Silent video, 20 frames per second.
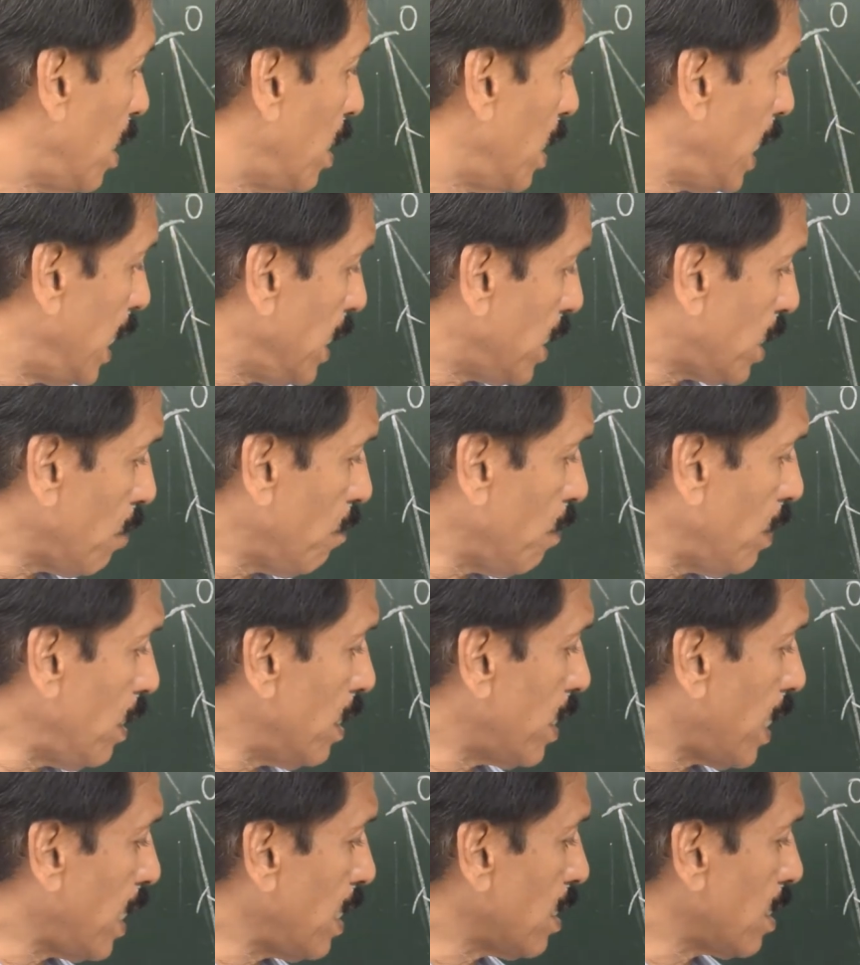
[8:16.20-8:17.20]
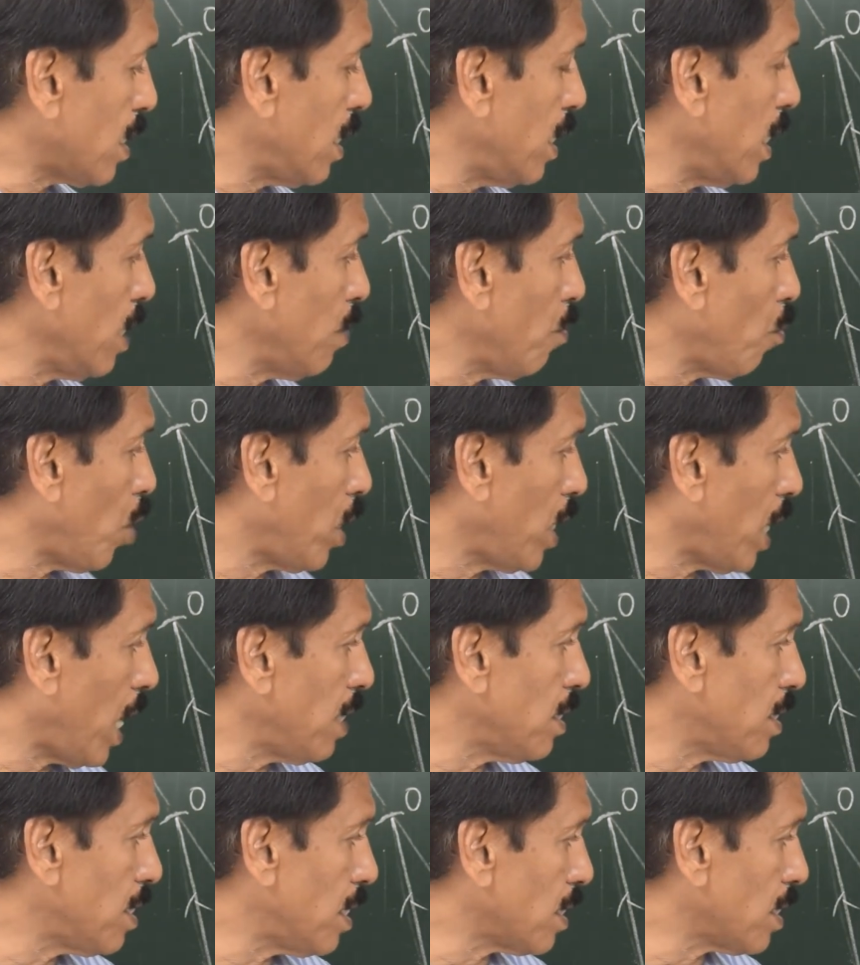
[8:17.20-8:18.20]
interval, that is
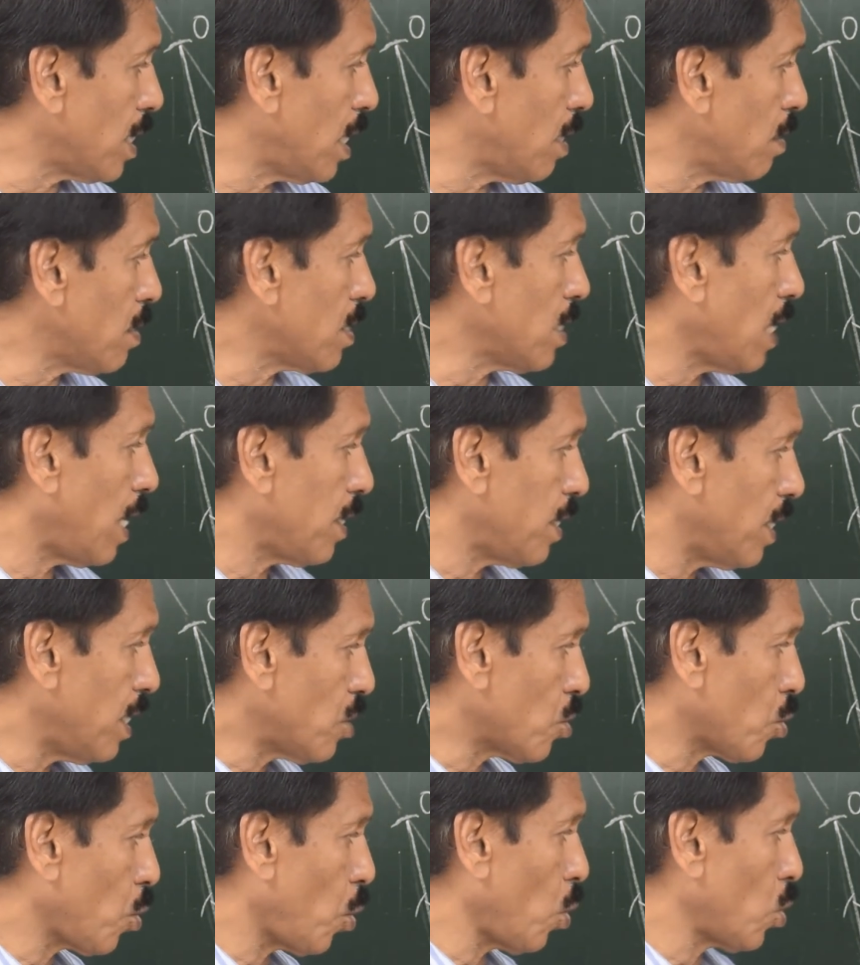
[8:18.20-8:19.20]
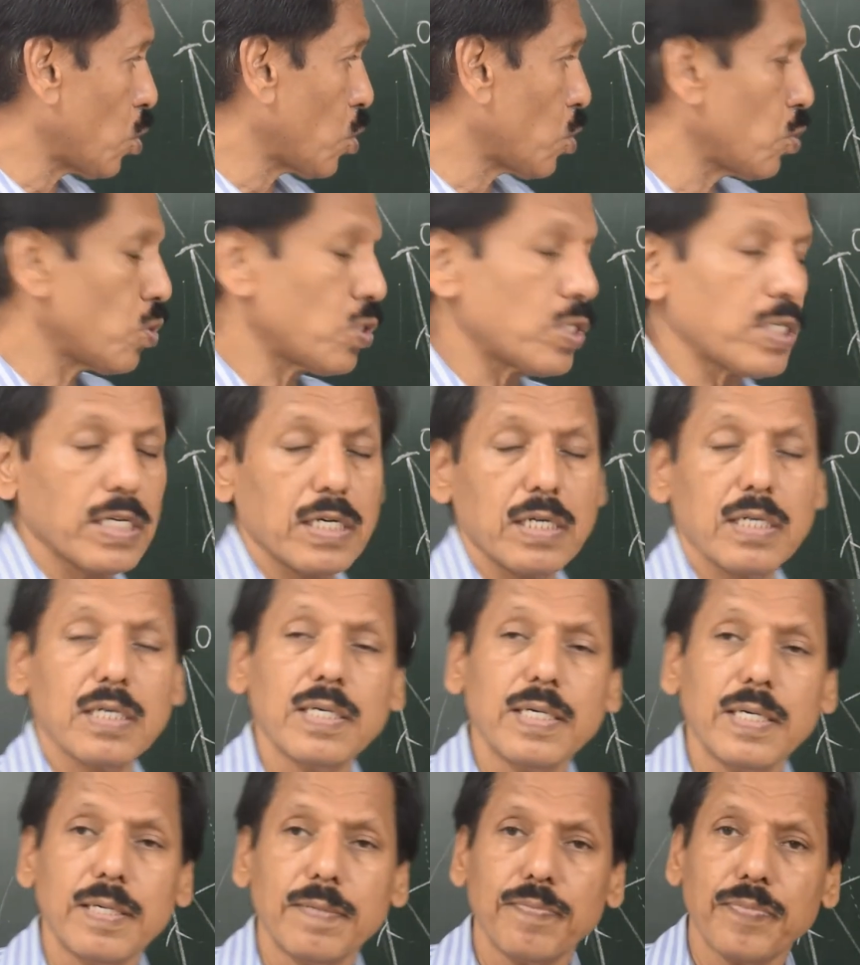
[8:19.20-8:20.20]
13.96 hours, and this course to steer
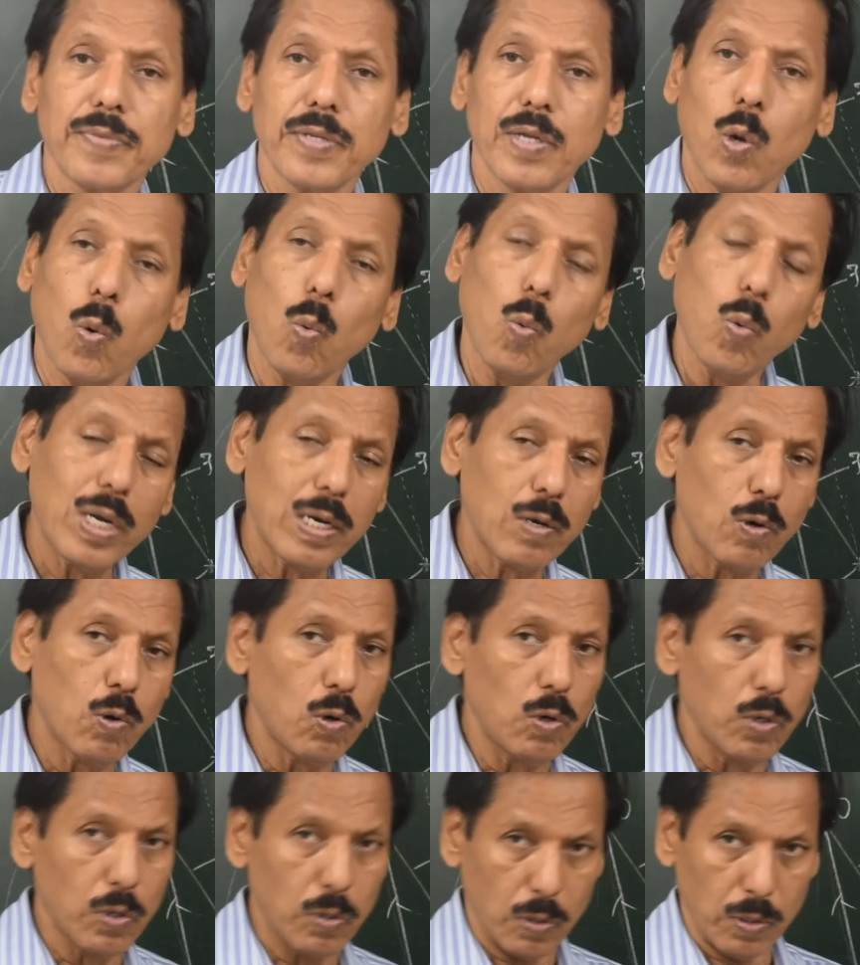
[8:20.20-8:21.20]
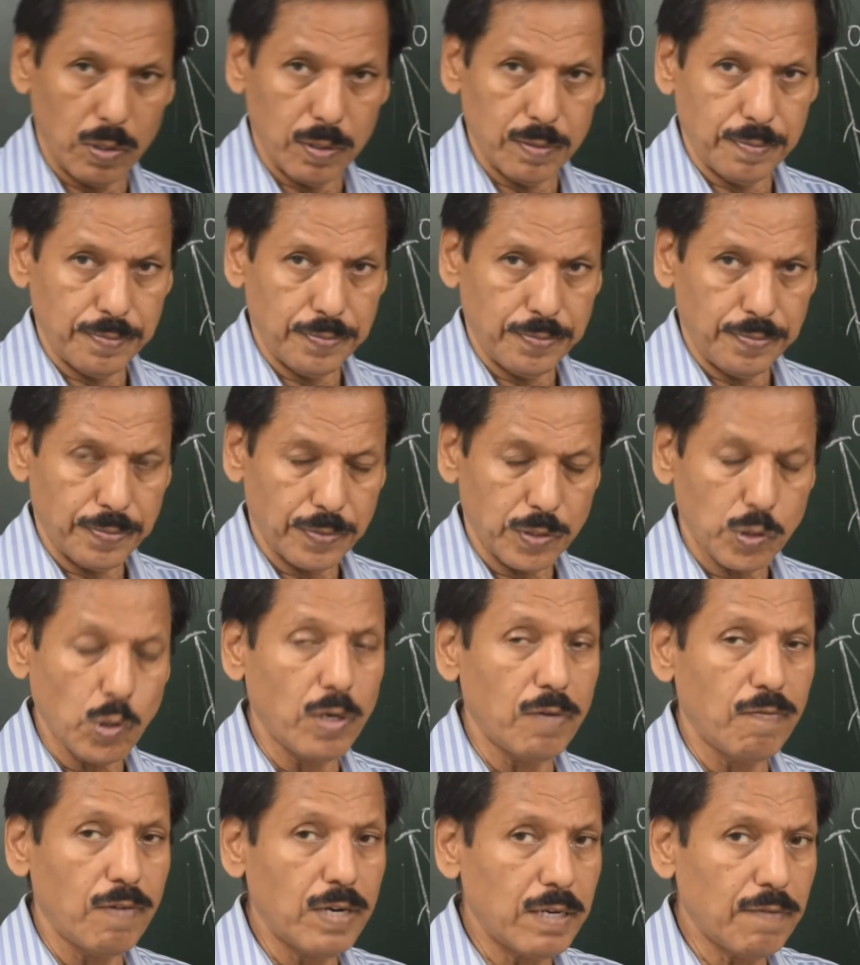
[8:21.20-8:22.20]
will hold good. So
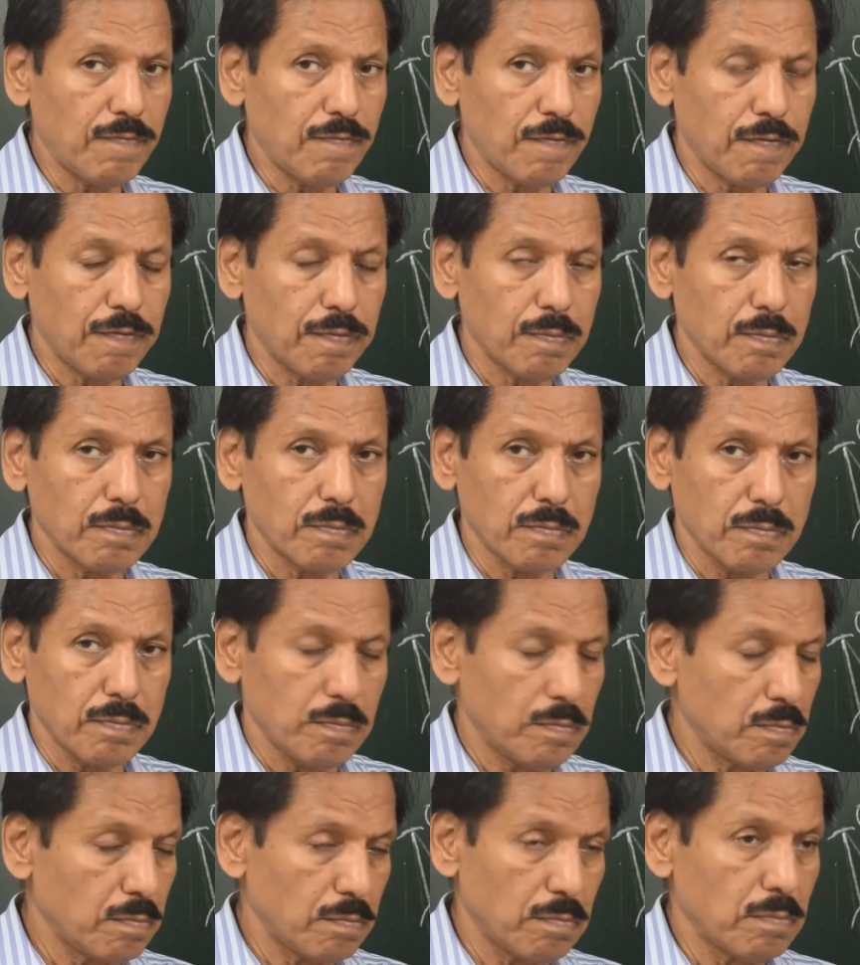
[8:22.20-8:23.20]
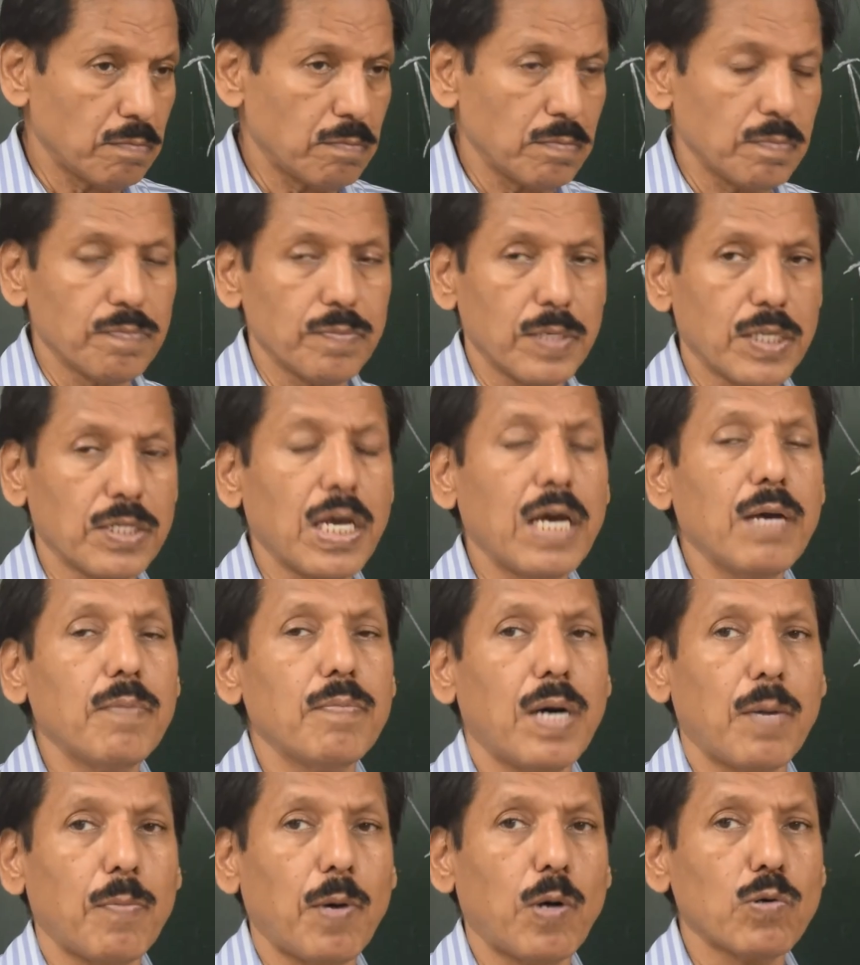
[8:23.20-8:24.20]
even if the same
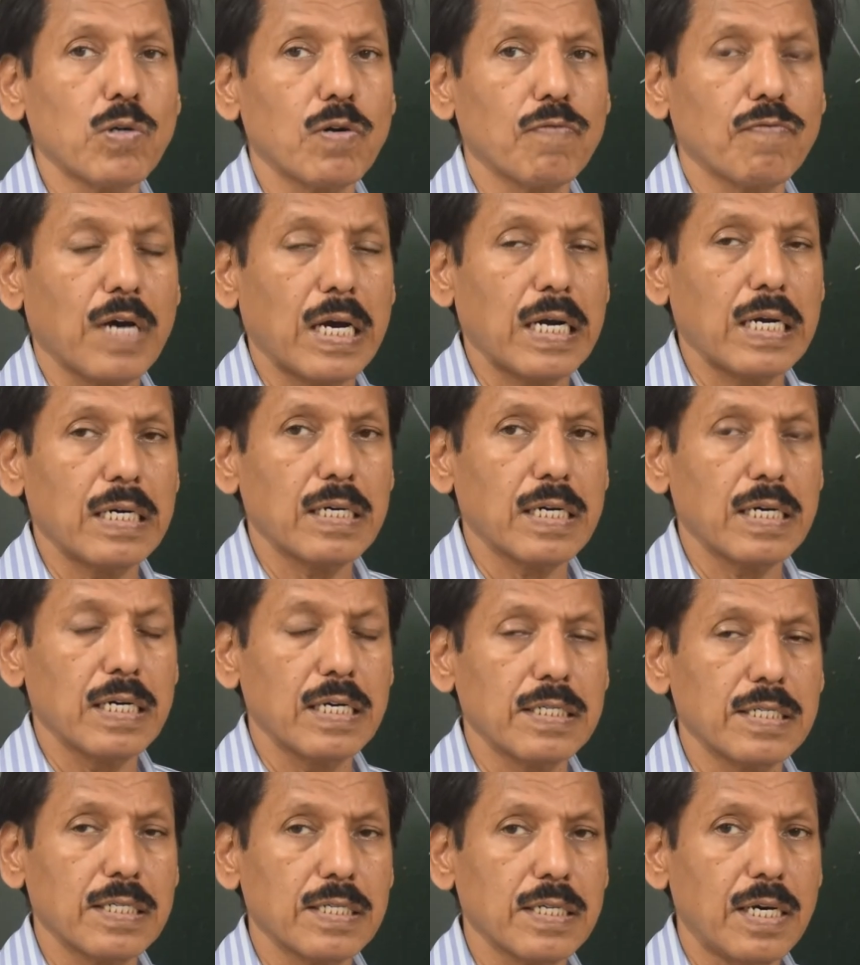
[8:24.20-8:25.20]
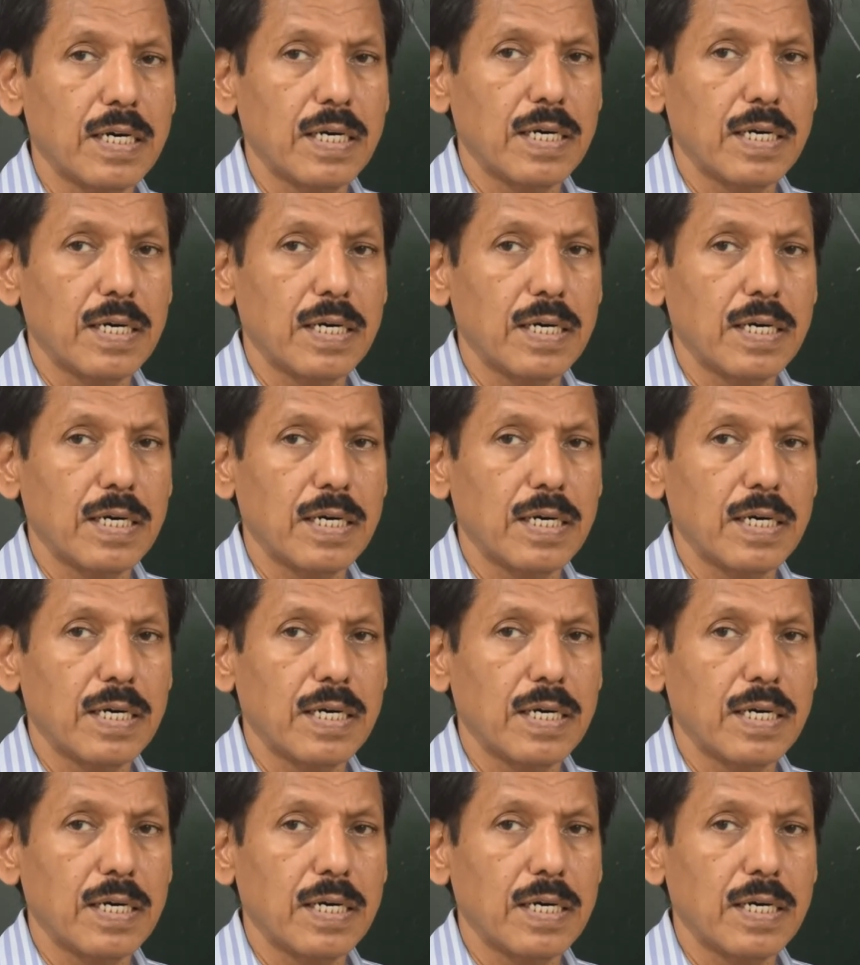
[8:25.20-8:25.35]
amount of current is